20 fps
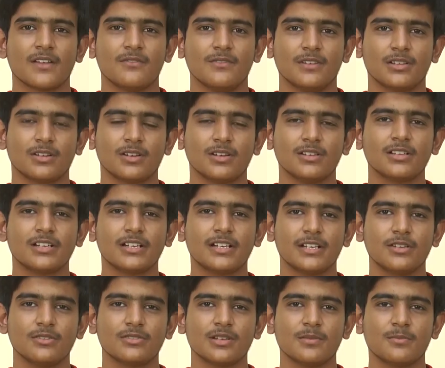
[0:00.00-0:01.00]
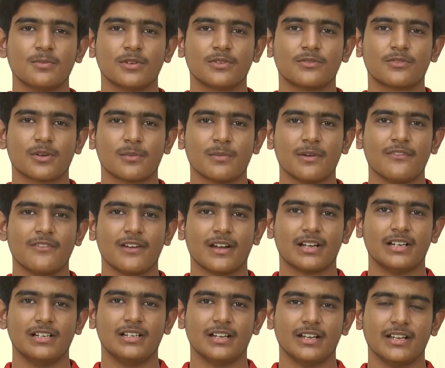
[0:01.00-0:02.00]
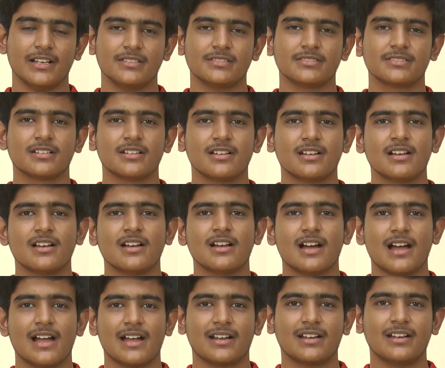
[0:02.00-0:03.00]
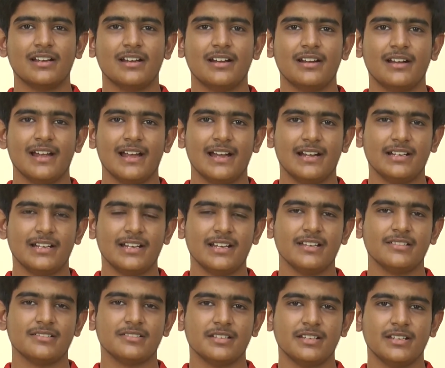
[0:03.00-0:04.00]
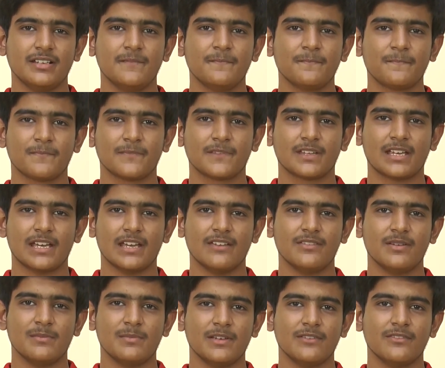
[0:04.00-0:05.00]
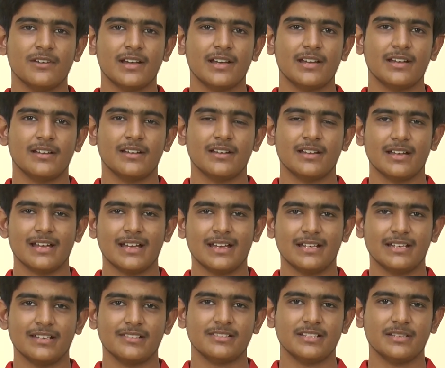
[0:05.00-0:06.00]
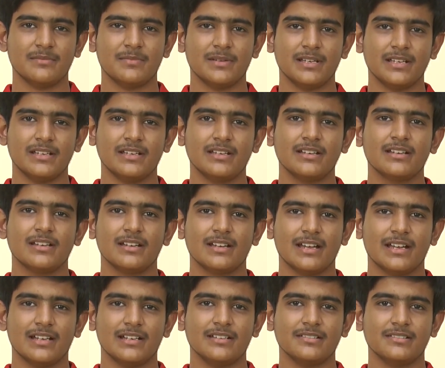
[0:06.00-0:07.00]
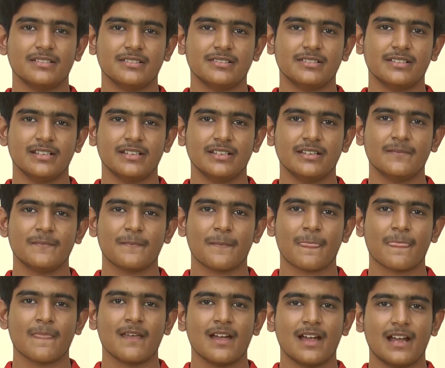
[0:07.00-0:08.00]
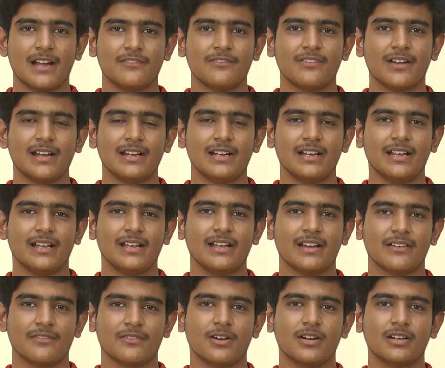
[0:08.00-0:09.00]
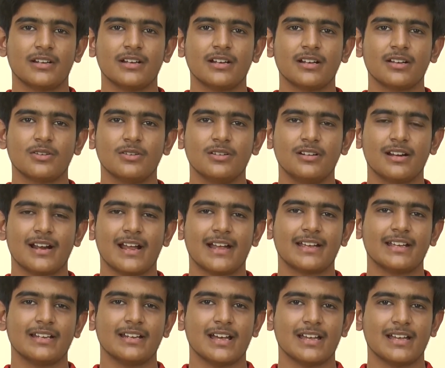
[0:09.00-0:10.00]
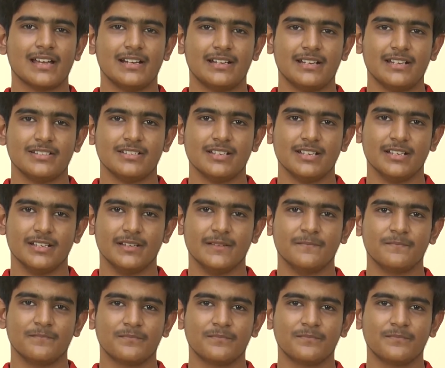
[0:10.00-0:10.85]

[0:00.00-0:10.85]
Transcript: With all the due support from my faculties, I cleared NTSC, KVPY, NSEP, NSEC, and finally have gotten a good rank in IIT JEE.